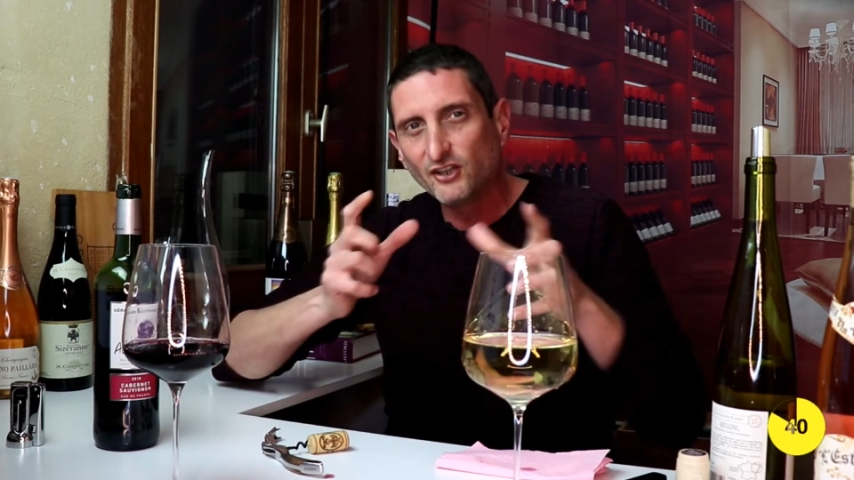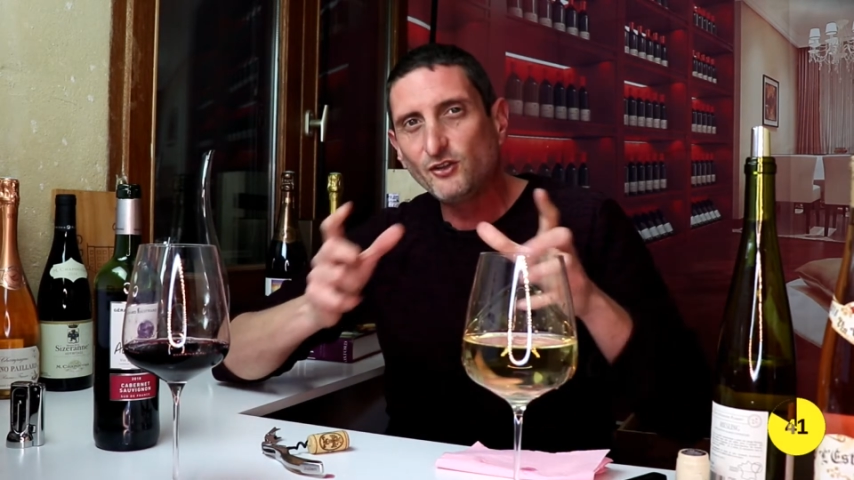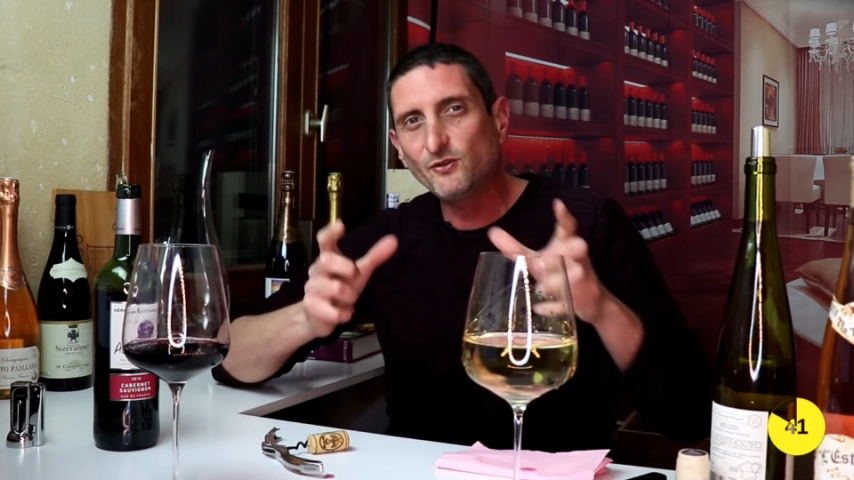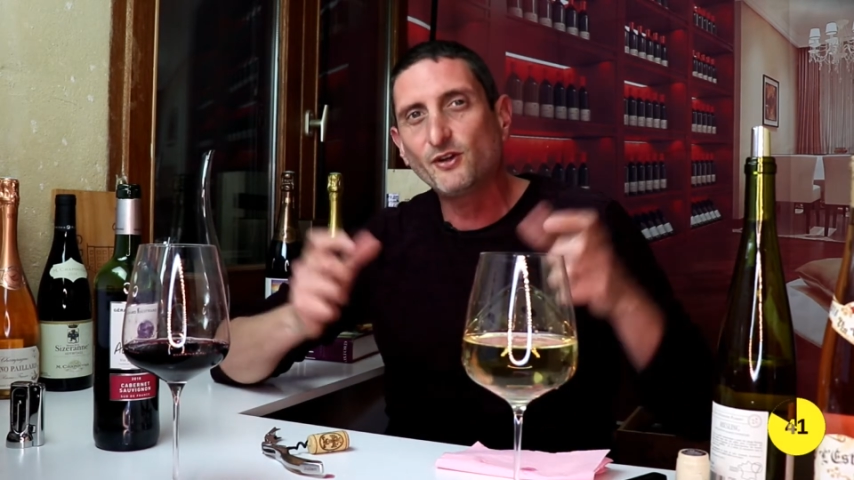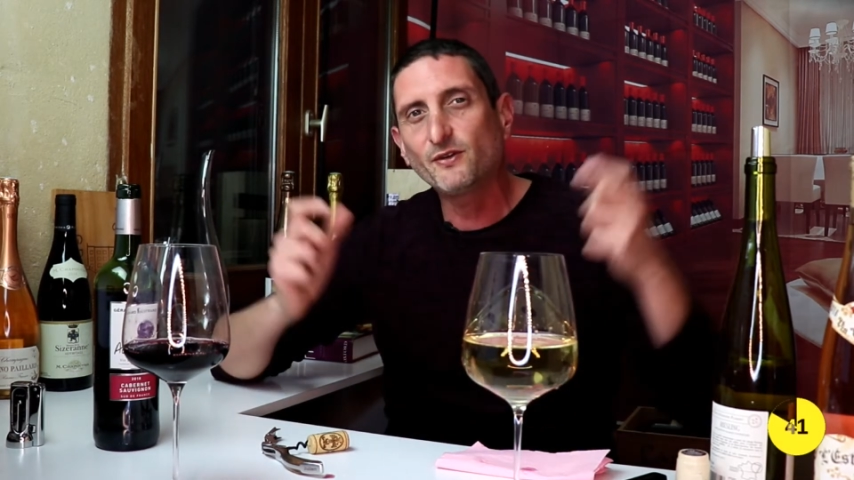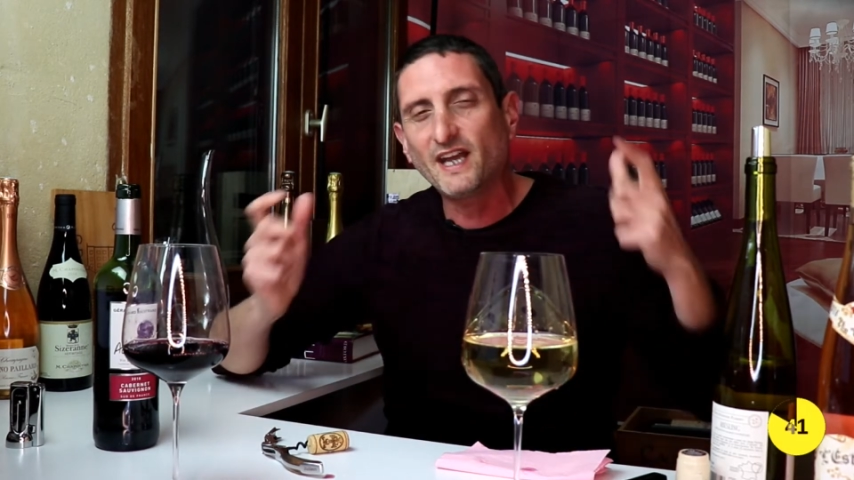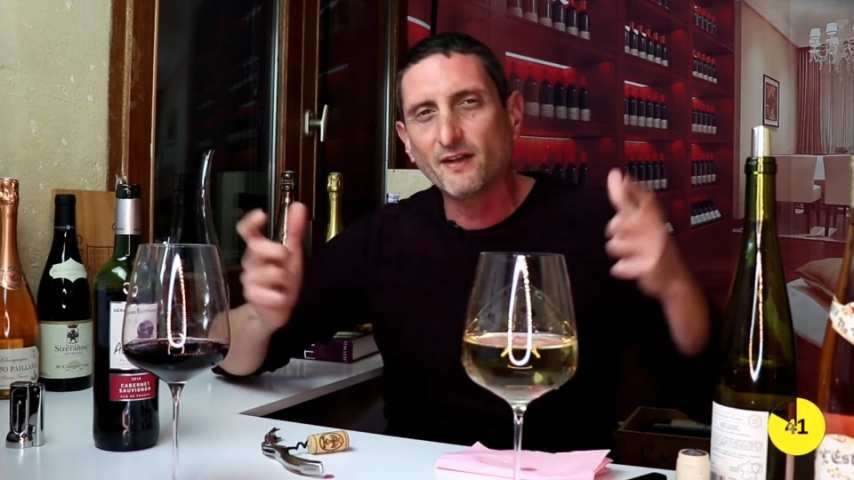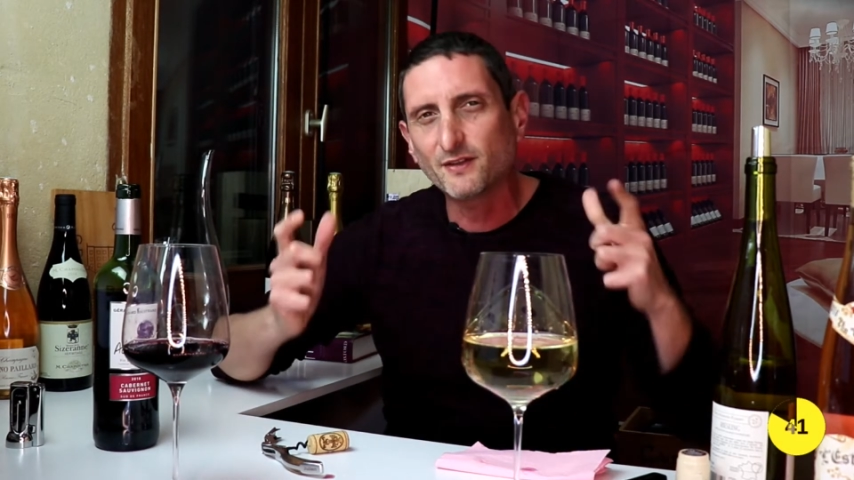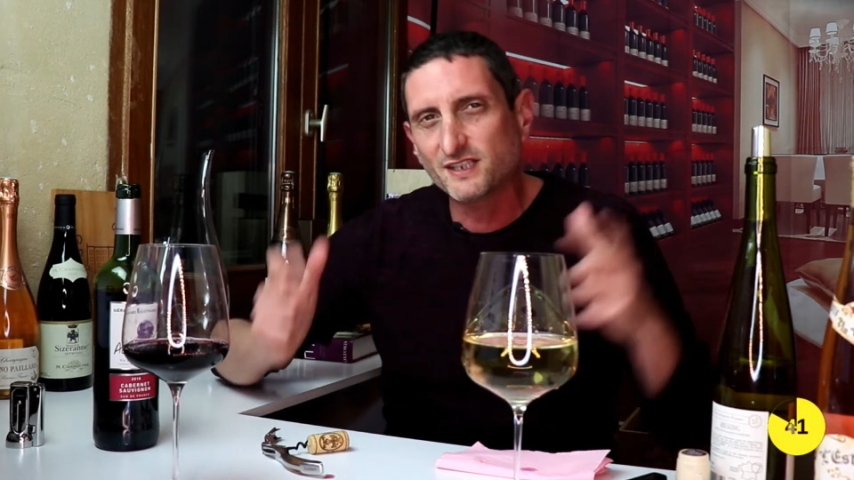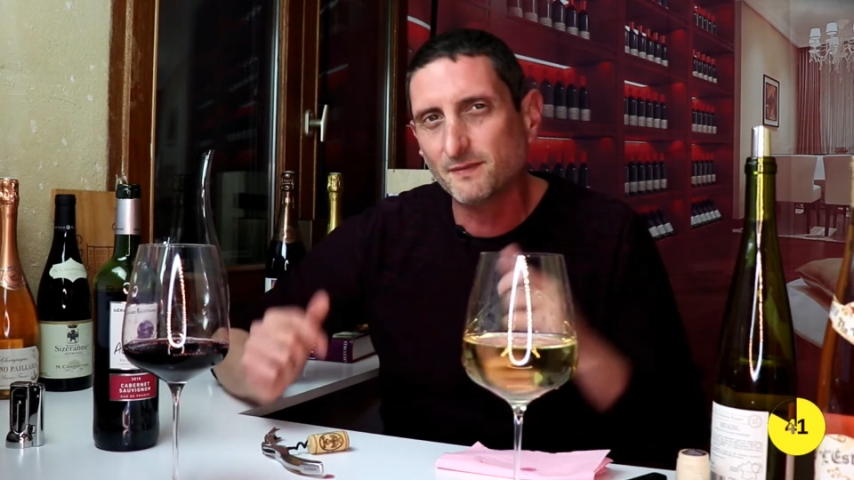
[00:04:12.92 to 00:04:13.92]
you know
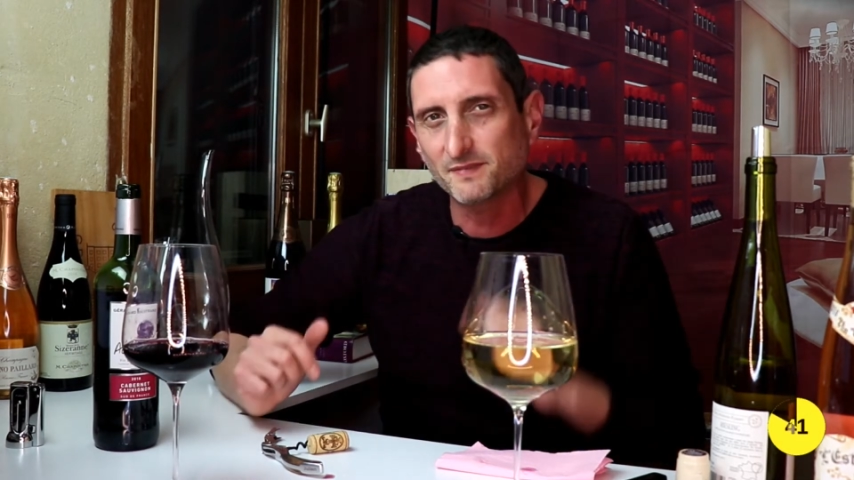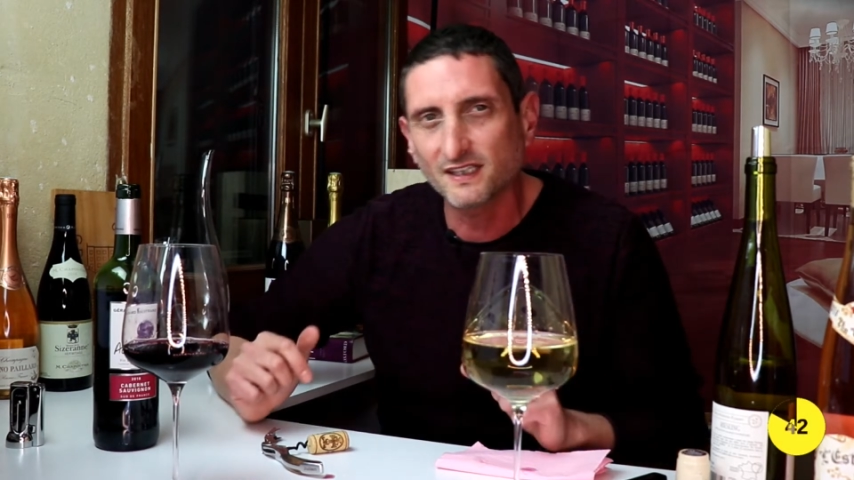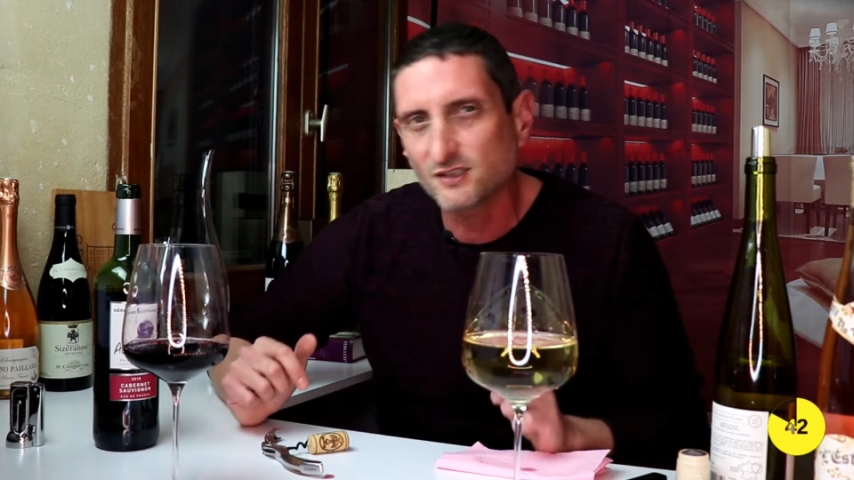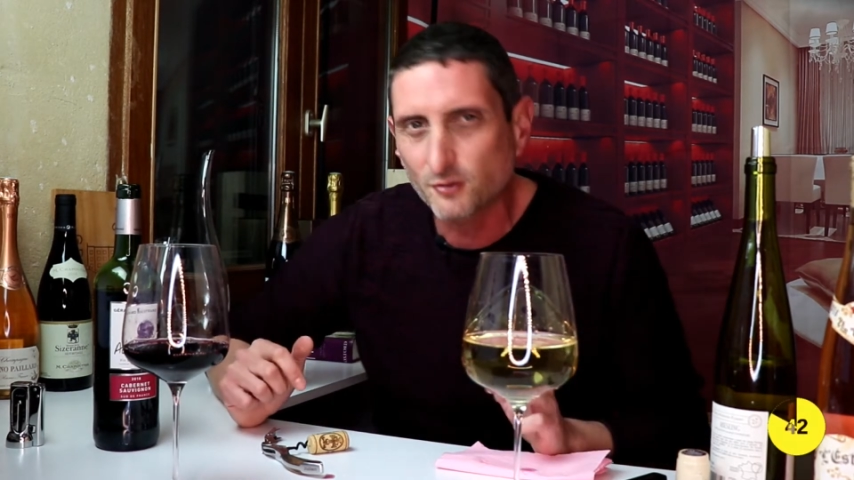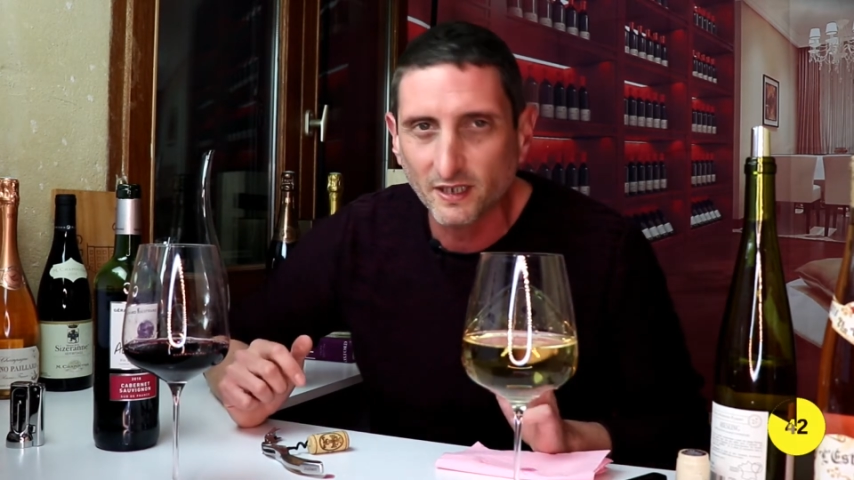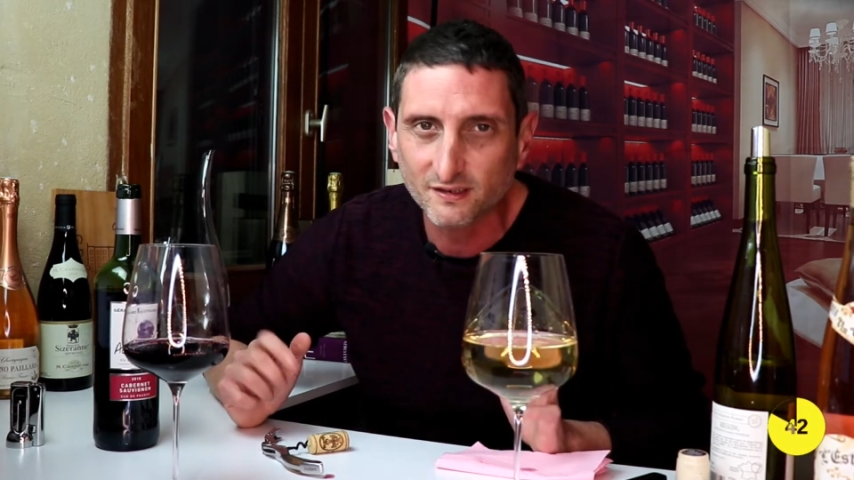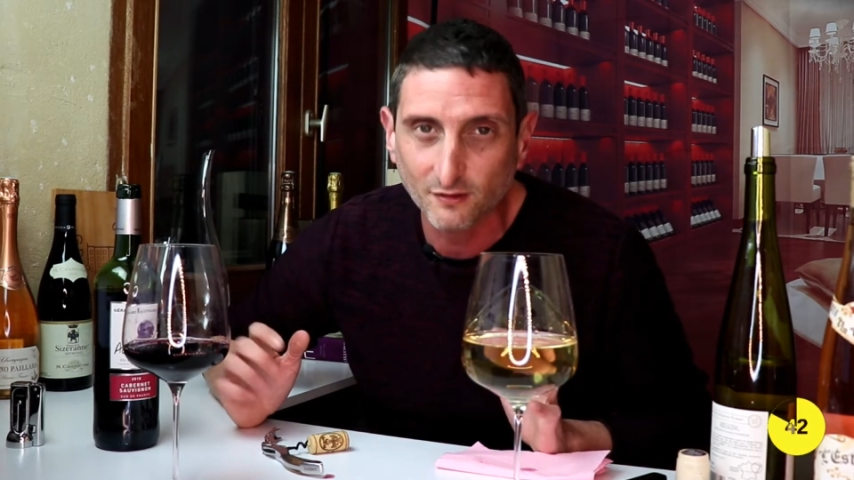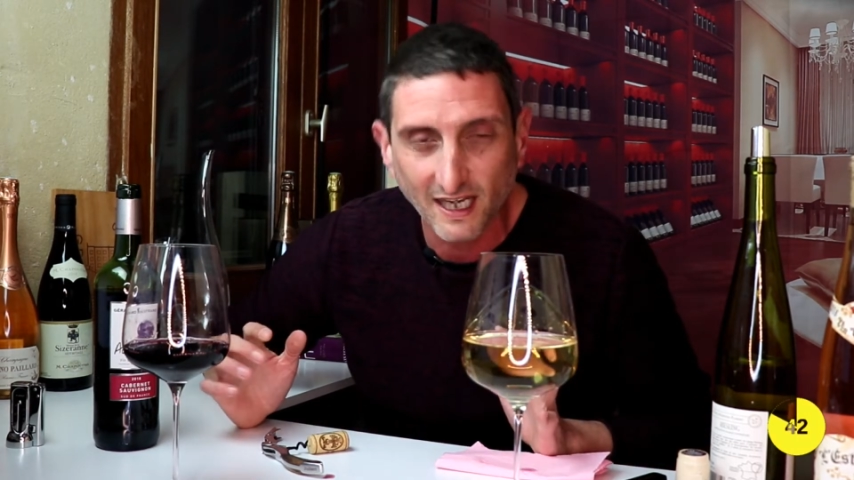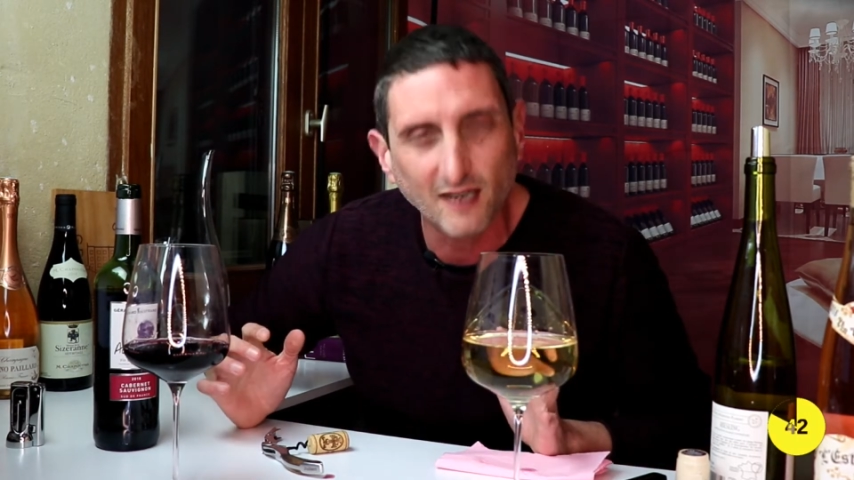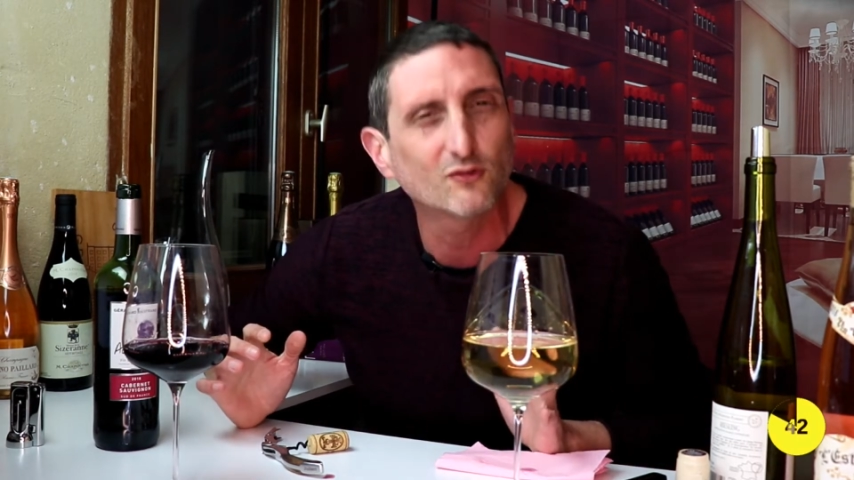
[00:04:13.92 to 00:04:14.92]
now the tips and tricks
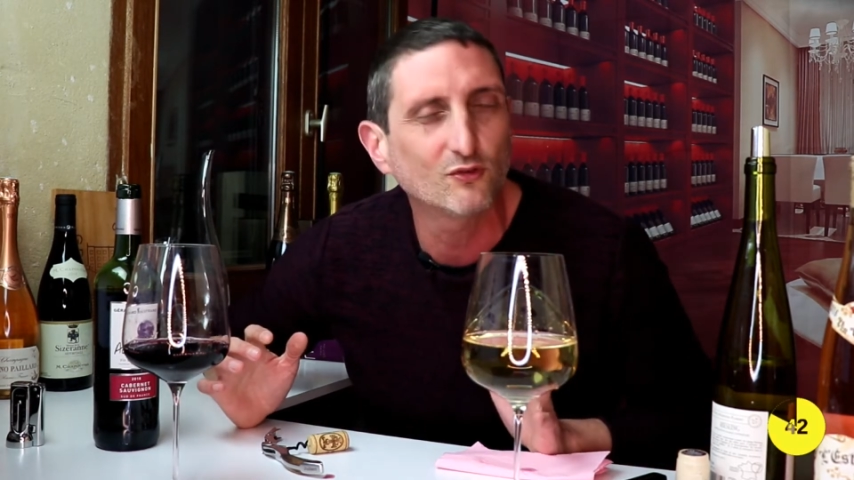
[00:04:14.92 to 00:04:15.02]
on how